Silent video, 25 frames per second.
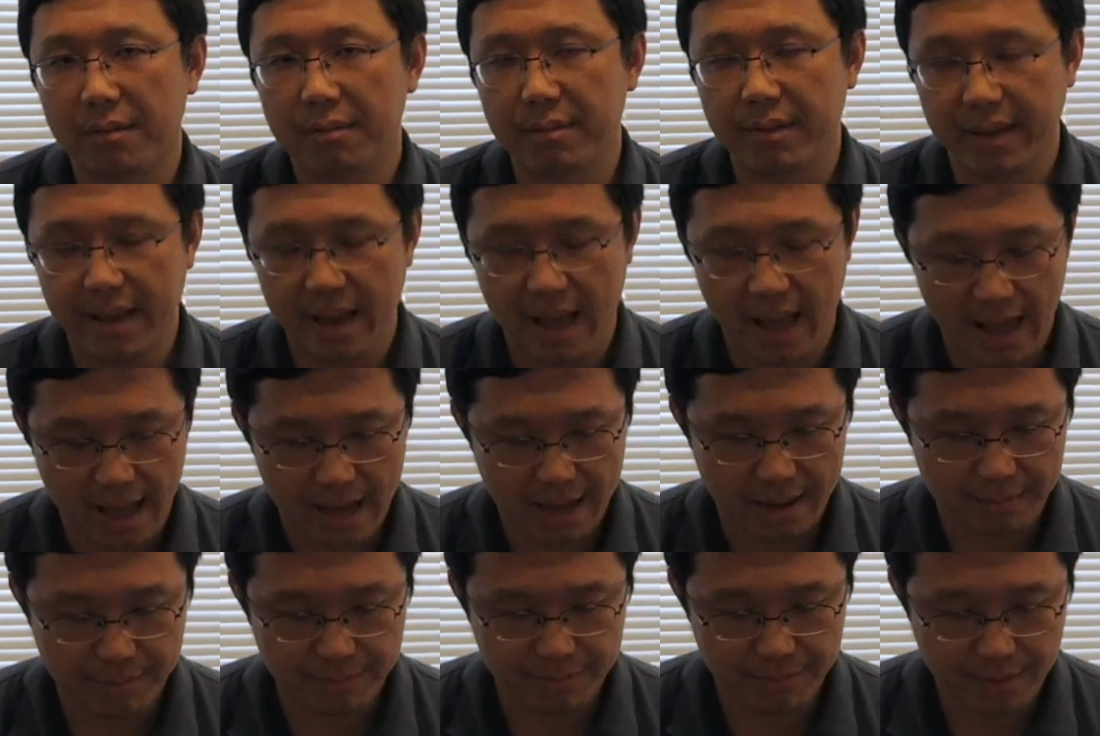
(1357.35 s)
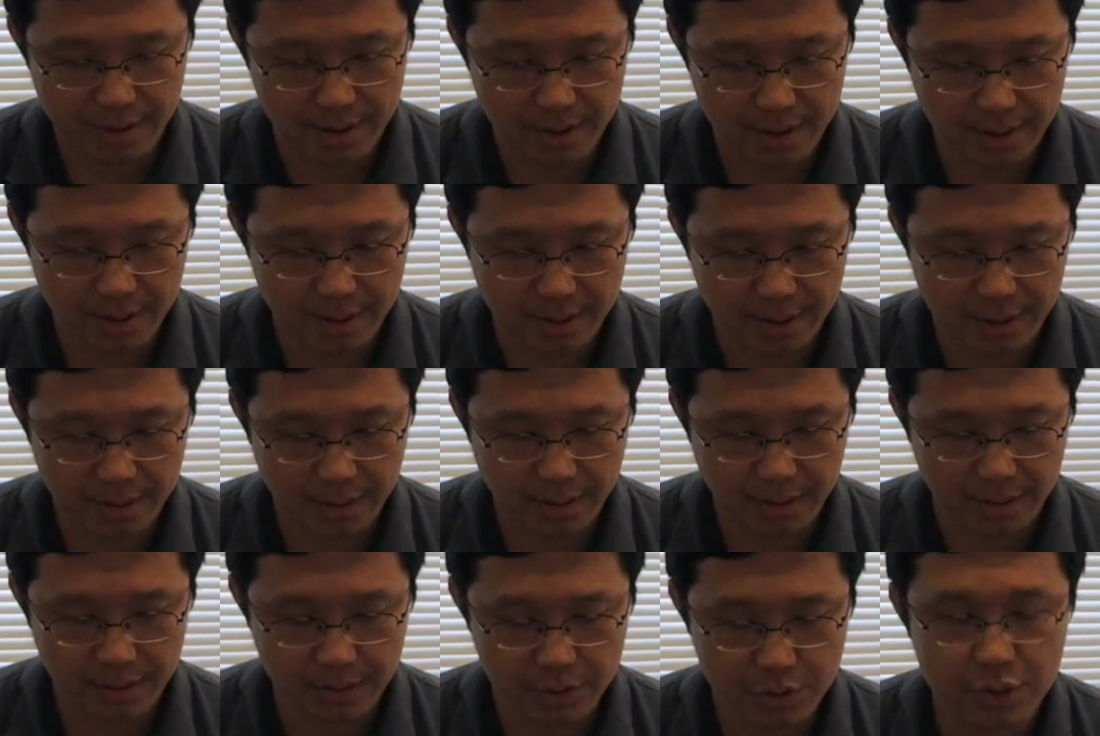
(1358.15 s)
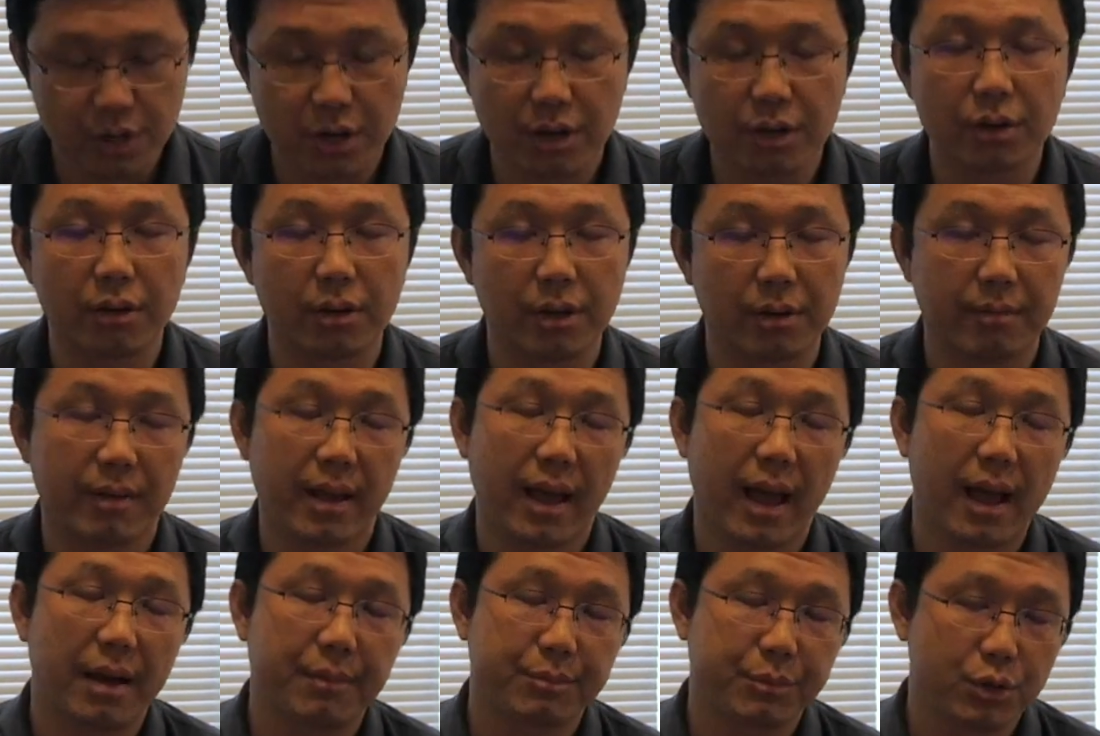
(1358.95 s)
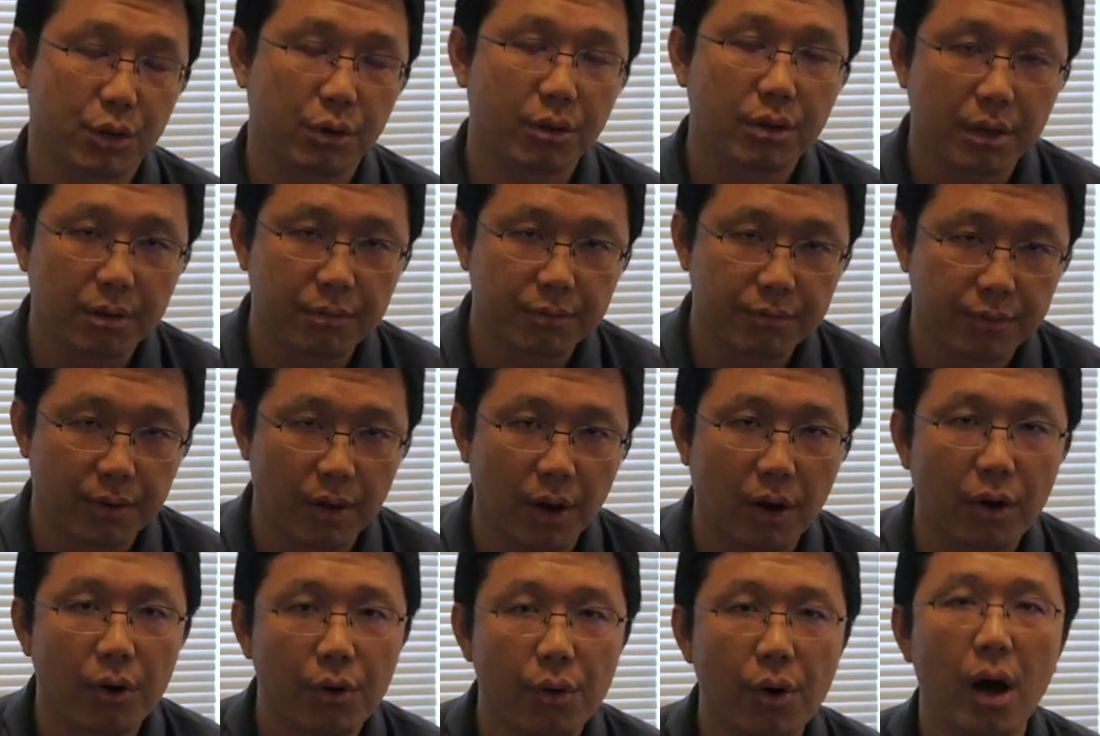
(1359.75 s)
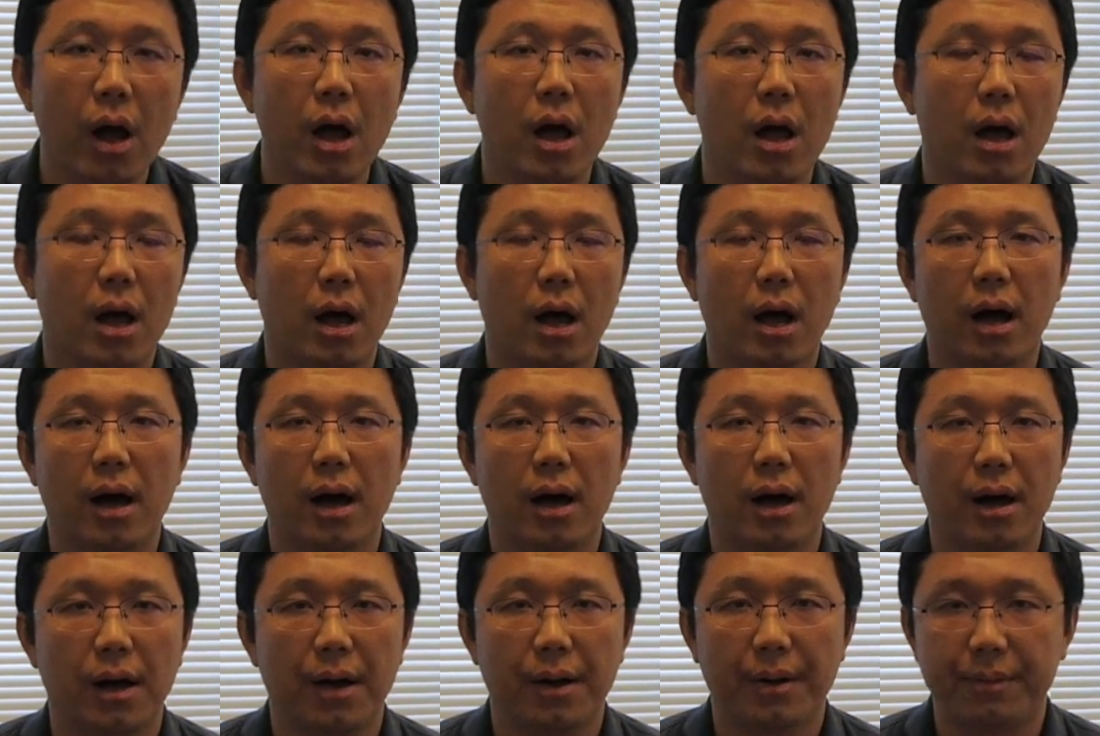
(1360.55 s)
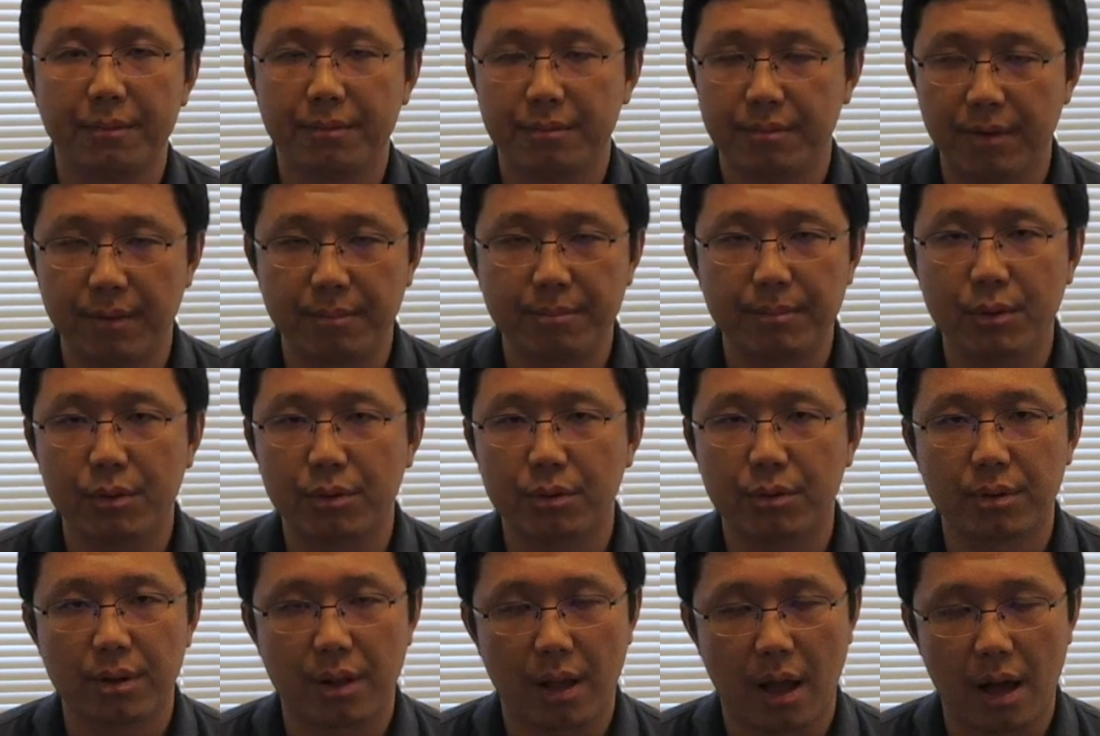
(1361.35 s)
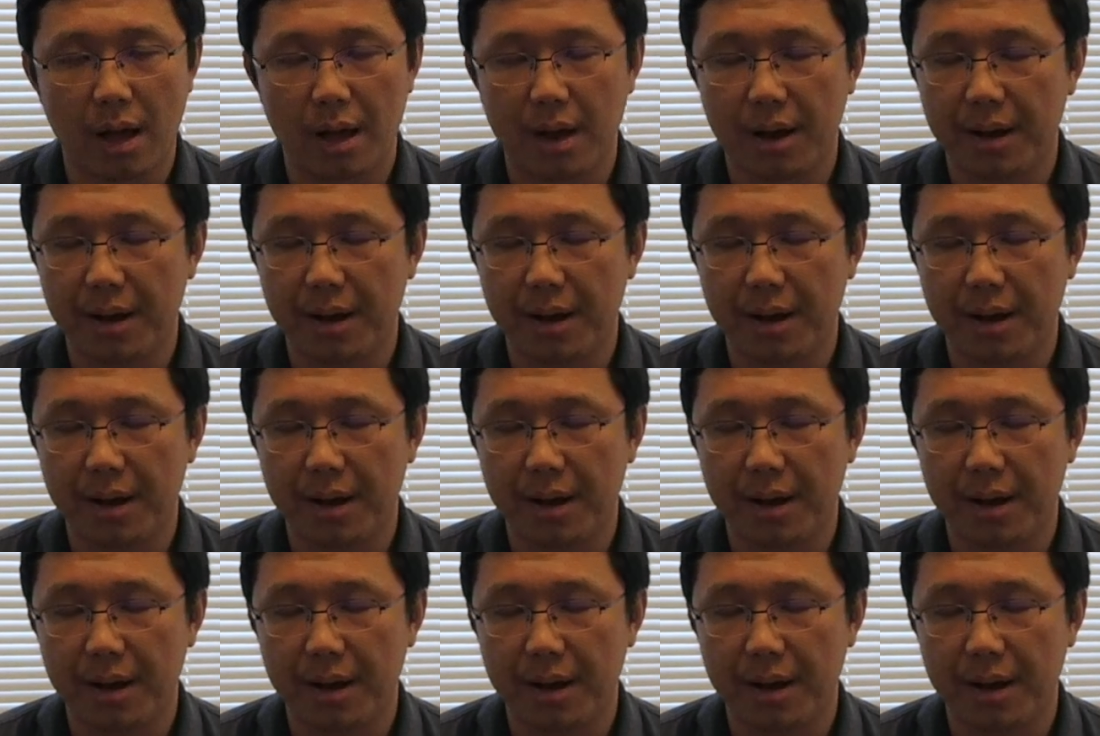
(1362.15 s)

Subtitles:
We have internally we have token flow. We built